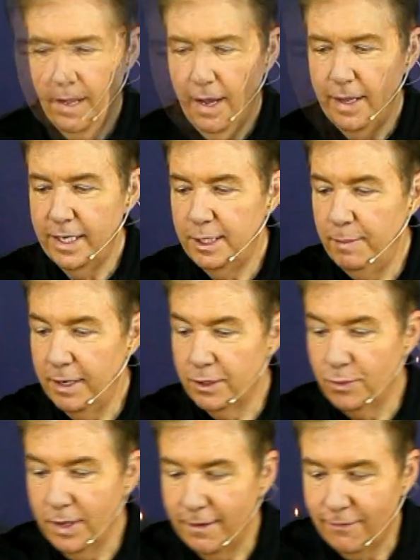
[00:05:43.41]
And this smells
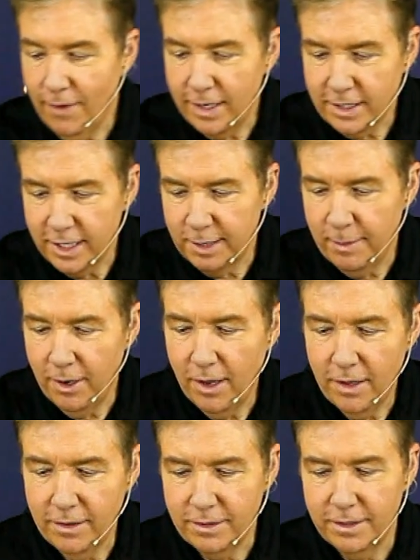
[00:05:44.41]
really fresh. I smell all
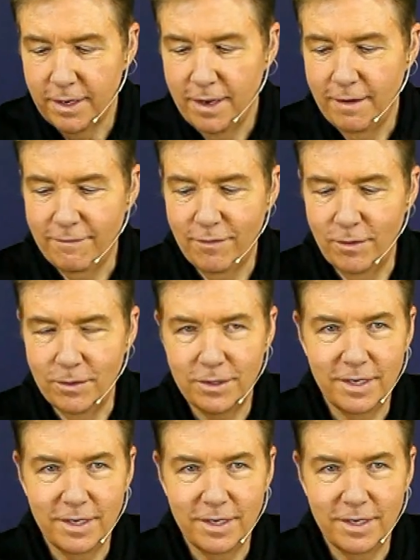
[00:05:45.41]
those fruits.